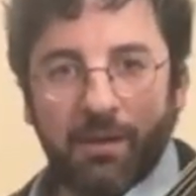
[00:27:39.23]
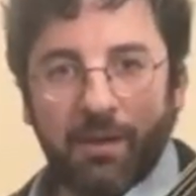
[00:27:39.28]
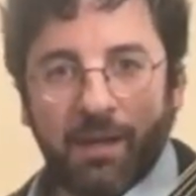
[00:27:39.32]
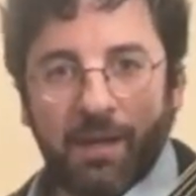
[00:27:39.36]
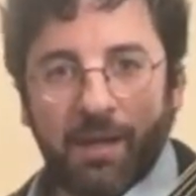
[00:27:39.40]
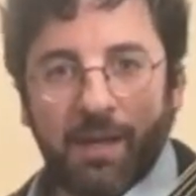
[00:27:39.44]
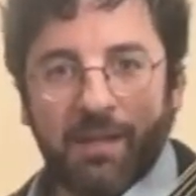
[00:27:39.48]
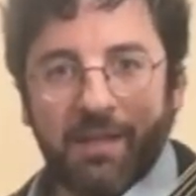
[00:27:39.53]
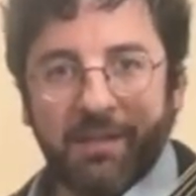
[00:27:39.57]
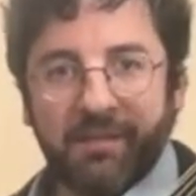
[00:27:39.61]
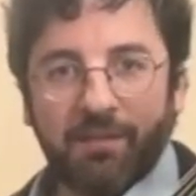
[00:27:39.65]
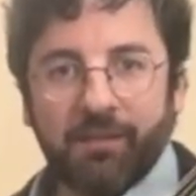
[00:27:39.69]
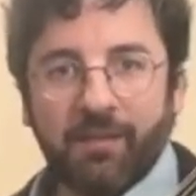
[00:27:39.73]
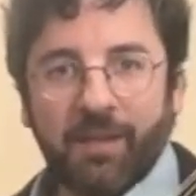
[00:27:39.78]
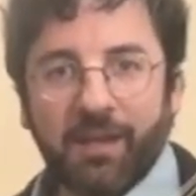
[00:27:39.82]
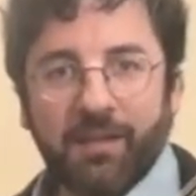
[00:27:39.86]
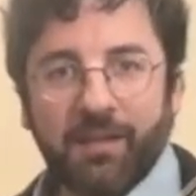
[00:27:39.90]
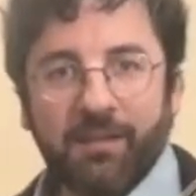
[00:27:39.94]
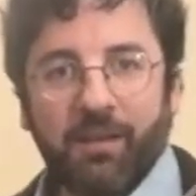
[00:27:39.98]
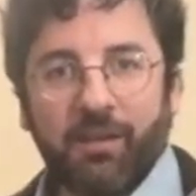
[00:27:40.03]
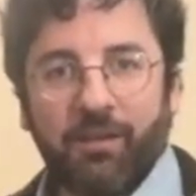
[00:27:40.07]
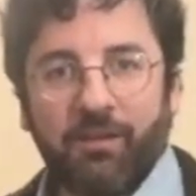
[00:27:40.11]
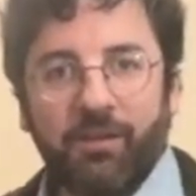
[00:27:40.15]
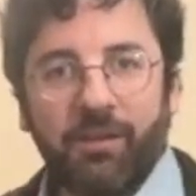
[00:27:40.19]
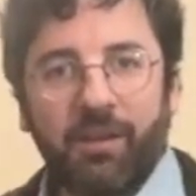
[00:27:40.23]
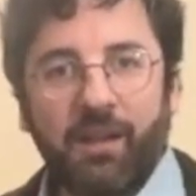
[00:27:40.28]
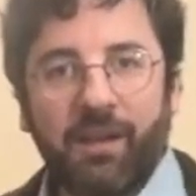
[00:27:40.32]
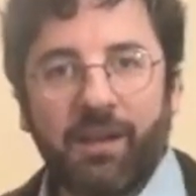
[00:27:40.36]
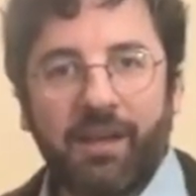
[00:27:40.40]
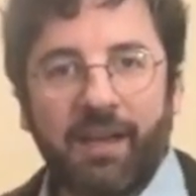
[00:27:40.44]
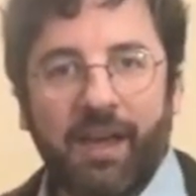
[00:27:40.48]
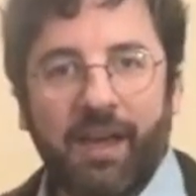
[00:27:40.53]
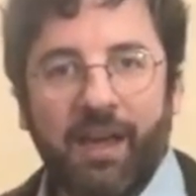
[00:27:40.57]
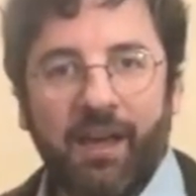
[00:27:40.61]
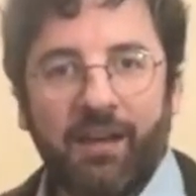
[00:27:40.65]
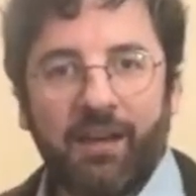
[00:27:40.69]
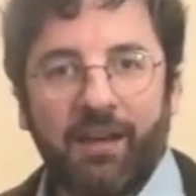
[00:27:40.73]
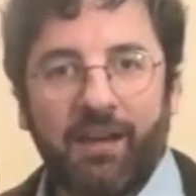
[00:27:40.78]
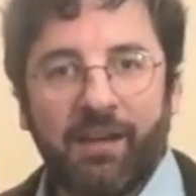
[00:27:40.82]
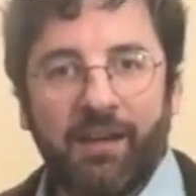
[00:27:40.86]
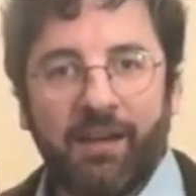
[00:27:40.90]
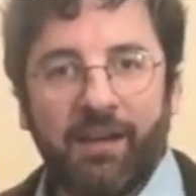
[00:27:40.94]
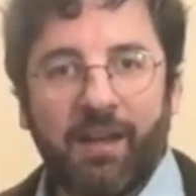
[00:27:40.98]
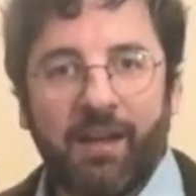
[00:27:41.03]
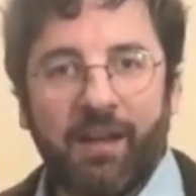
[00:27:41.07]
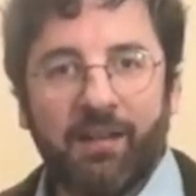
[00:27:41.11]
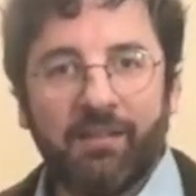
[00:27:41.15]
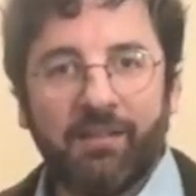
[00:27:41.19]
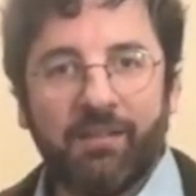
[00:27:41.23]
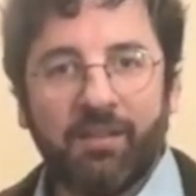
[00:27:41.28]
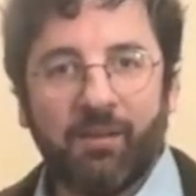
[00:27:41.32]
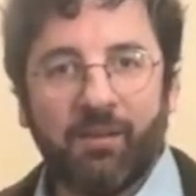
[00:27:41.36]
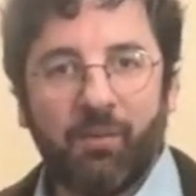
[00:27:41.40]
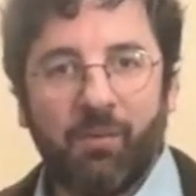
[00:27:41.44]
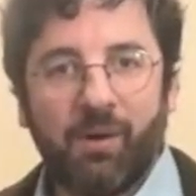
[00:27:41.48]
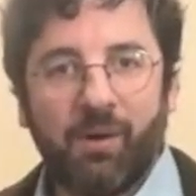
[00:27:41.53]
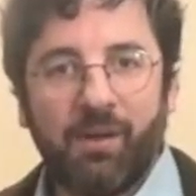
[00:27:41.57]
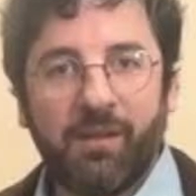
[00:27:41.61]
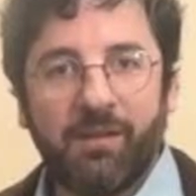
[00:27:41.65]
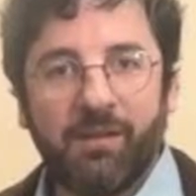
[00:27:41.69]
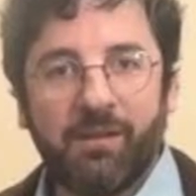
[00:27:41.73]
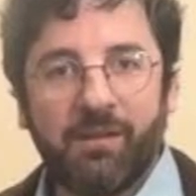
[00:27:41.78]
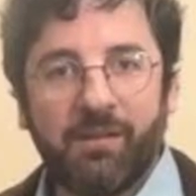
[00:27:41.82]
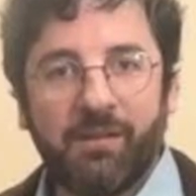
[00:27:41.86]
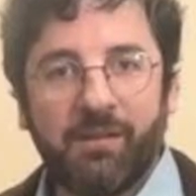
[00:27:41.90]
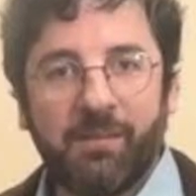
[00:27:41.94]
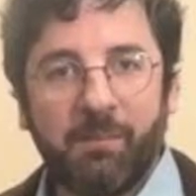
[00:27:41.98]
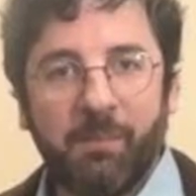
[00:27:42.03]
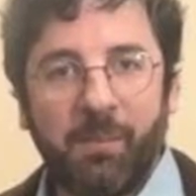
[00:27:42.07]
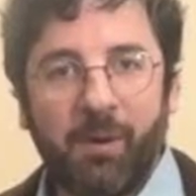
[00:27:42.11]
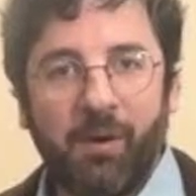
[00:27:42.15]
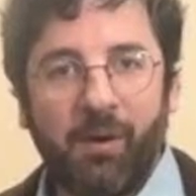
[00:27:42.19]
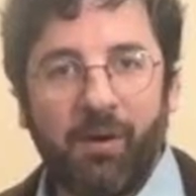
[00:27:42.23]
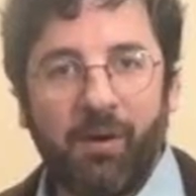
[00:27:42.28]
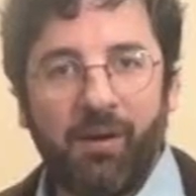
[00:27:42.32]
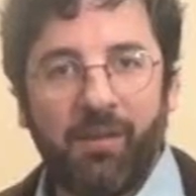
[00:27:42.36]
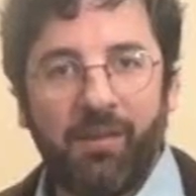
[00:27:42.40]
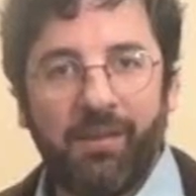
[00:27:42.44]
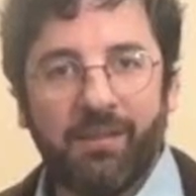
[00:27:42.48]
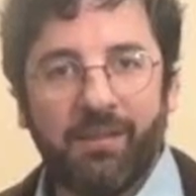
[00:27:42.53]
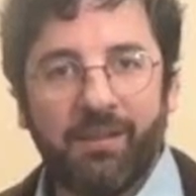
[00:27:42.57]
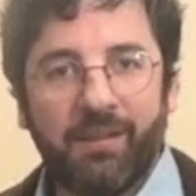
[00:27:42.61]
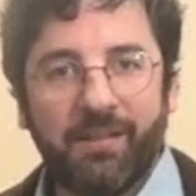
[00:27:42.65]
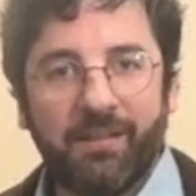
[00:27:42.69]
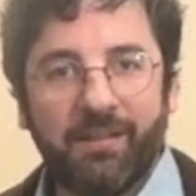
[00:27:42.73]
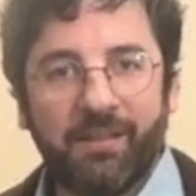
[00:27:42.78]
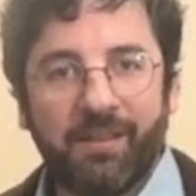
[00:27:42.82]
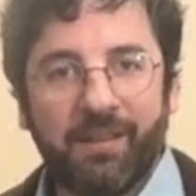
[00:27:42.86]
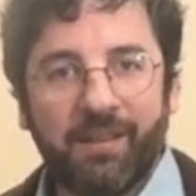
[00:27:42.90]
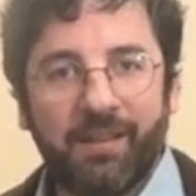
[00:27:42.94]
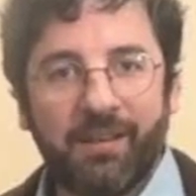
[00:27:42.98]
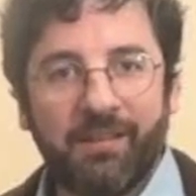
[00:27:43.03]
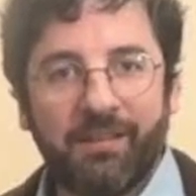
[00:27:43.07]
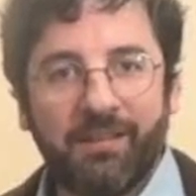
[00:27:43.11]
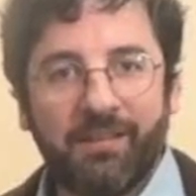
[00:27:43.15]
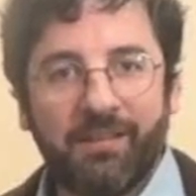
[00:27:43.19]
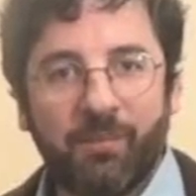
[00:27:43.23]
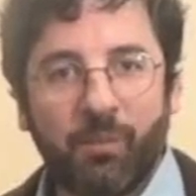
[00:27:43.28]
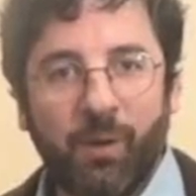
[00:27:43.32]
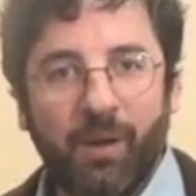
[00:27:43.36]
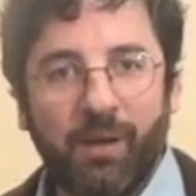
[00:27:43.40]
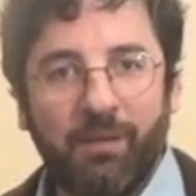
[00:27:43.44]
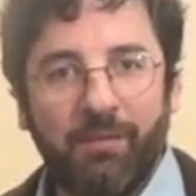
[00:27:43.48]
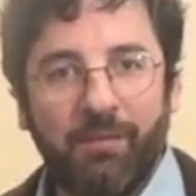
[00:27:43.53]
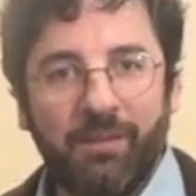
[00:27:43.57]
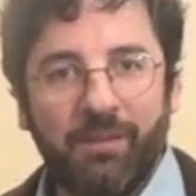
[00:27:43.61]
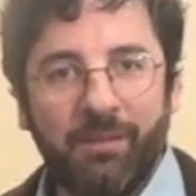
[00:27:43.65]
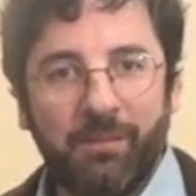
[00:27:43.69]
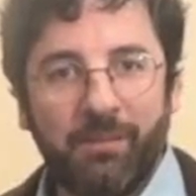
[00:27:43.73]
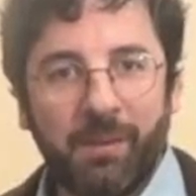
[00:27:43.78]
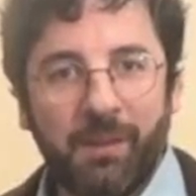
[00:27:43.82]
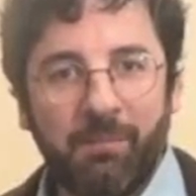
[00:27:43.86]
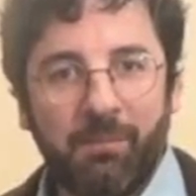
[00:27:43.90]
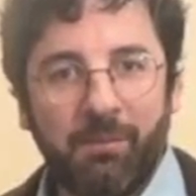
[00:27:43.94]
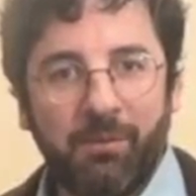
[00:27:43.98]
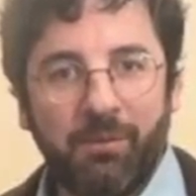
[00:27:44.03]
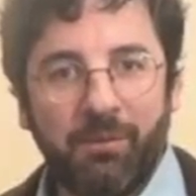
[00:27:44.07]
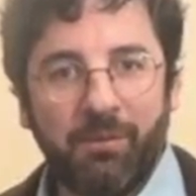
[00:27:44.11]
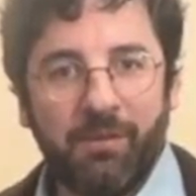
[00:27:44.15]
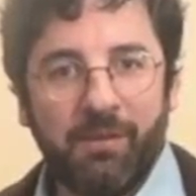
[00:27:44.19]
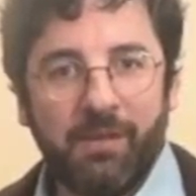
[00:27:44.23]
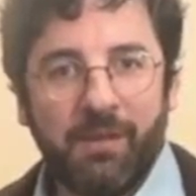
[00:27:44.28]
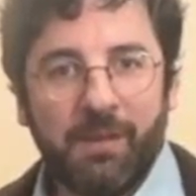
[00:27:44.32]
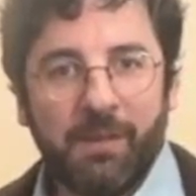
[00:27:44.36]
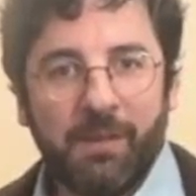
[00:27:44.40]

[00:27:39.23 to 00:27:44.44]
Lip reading: and it's like the good luck cat, and it has the one paw that does this, waving to people.